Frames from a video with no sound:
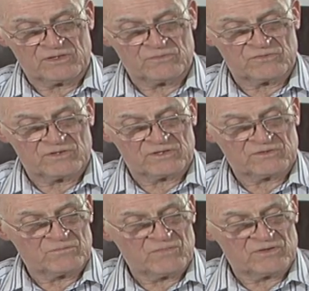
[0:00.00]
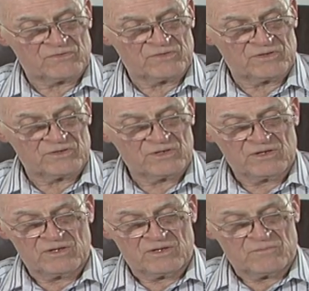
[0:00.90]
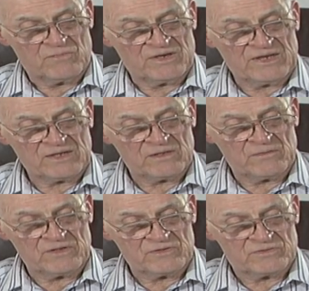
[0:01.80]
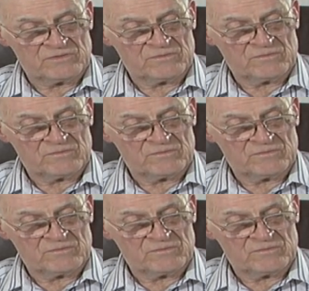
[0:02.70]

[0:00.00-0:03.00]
he was elected moderator by acclamation,